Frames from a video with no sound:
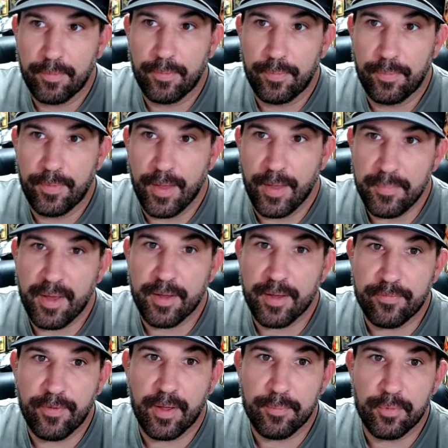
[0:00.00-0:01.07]
They make
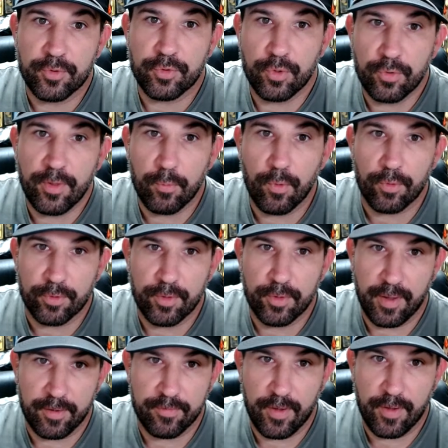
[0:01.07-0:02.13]
famous who they want to
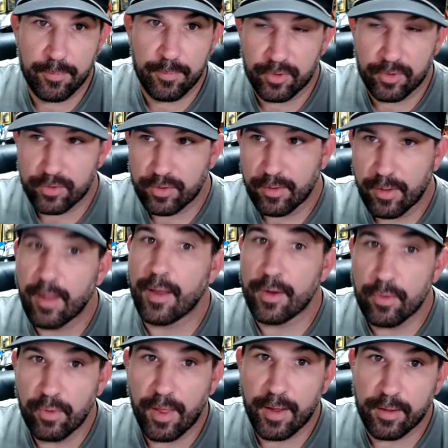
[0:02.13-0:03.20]
make famous, and
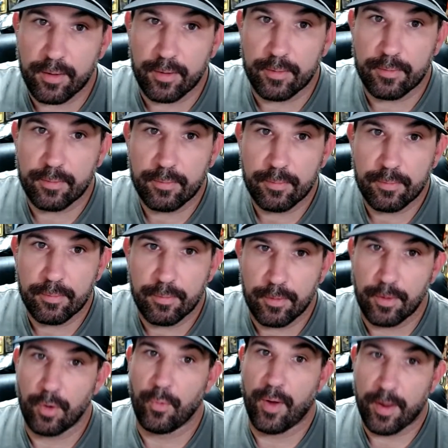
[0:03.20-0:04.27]
you like it.
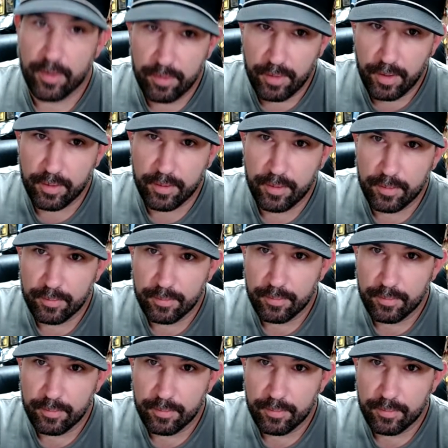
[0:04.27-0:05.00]
You know why you like it?